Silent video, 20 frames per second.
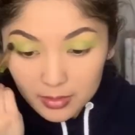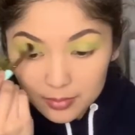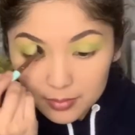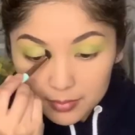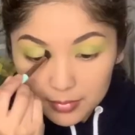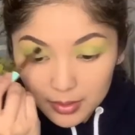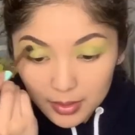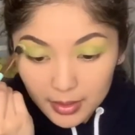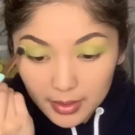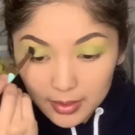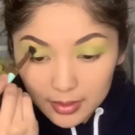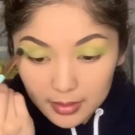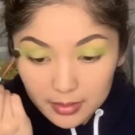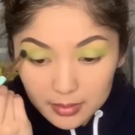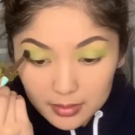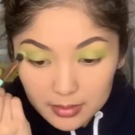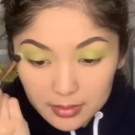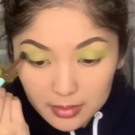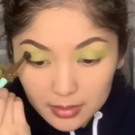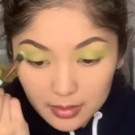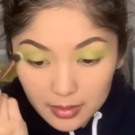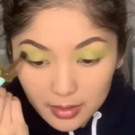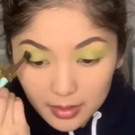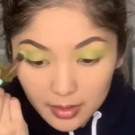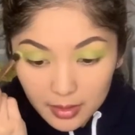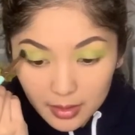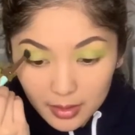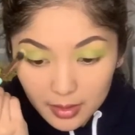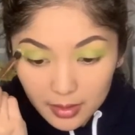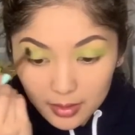Blend
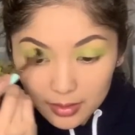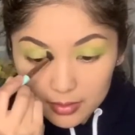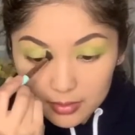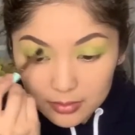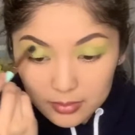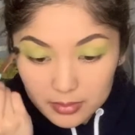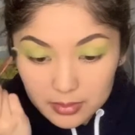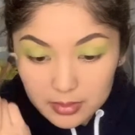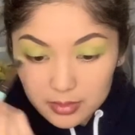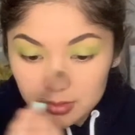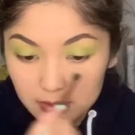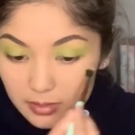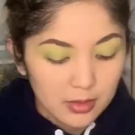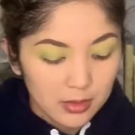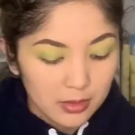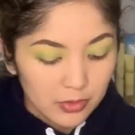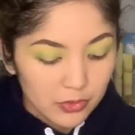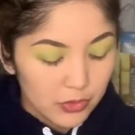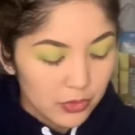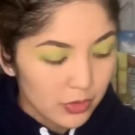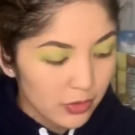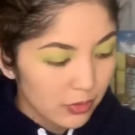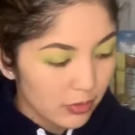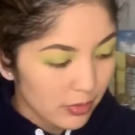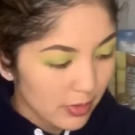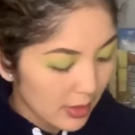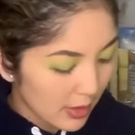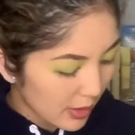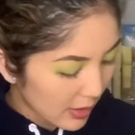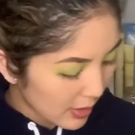that out. So
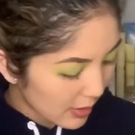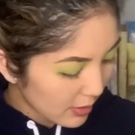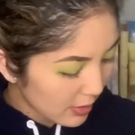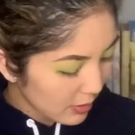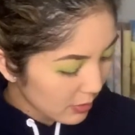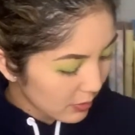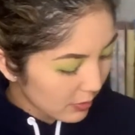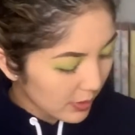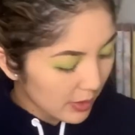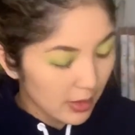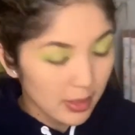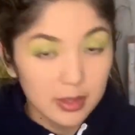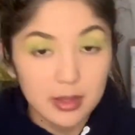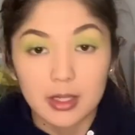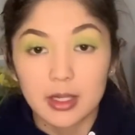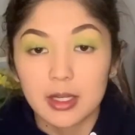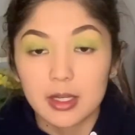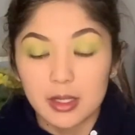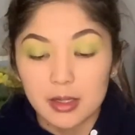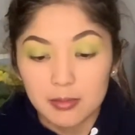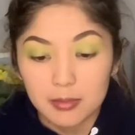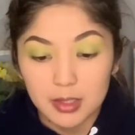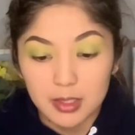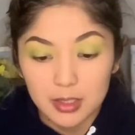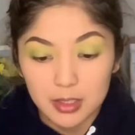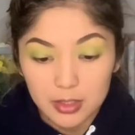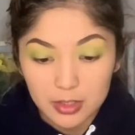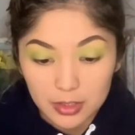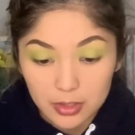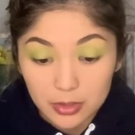now what I think I'm
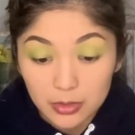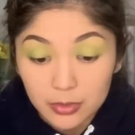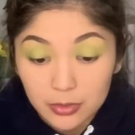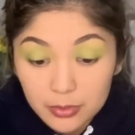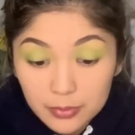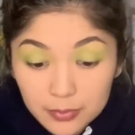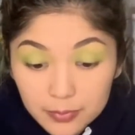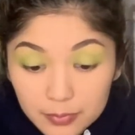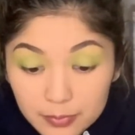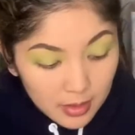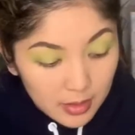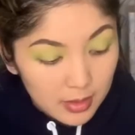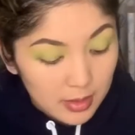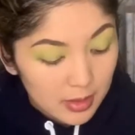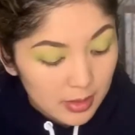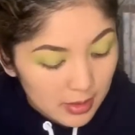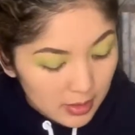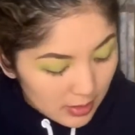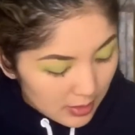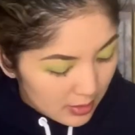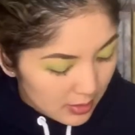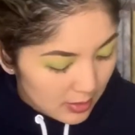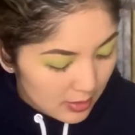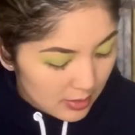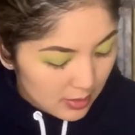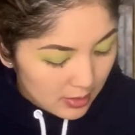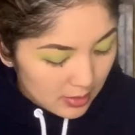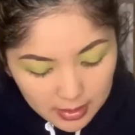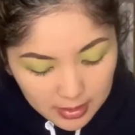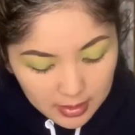going to do is